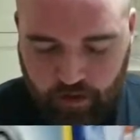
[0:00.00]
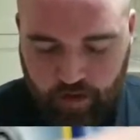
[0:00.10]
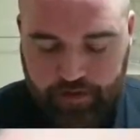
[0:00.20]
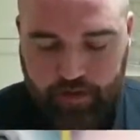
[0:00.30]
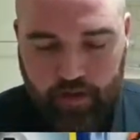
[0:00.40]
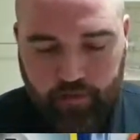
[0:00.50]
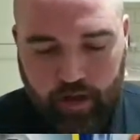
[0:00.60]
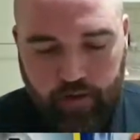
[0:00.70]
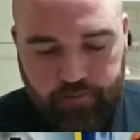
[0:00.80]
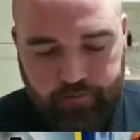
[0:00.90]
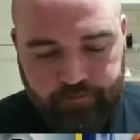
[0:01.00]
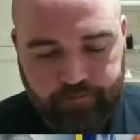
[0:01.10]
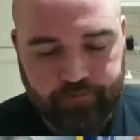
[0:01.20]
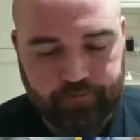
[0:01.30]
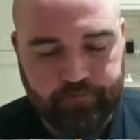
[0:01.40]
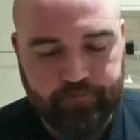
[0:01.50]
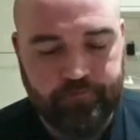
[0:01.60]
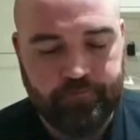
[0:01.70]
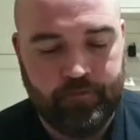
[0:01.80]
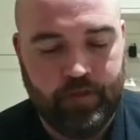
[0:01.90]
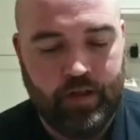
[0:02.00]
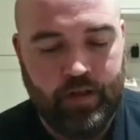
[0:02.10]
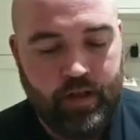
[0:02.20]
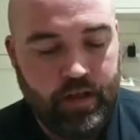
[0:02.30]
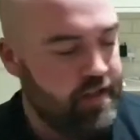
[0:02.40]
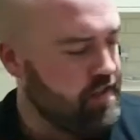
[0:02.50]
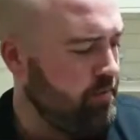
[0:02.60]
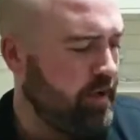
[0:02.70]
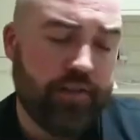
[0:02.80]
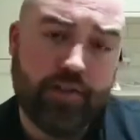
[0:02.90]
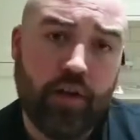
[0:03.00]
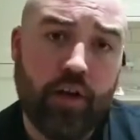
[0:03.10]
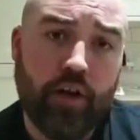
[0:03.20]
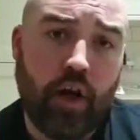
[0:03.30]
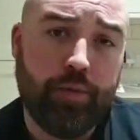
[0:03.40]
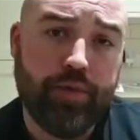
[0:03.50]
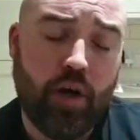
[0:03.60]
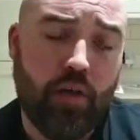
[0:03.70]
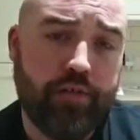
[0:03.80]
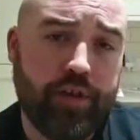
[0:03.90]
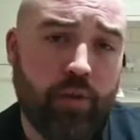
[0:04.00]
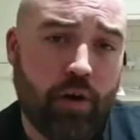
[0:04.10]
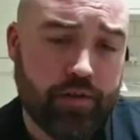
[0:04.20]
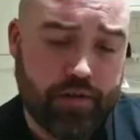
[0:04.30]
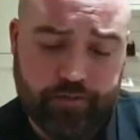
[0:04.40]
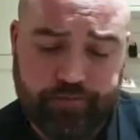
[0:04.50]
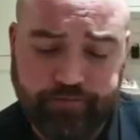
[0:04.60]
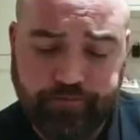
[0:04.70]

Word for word: Right, so here we go. Has anybody else got a Copperjah V-Box?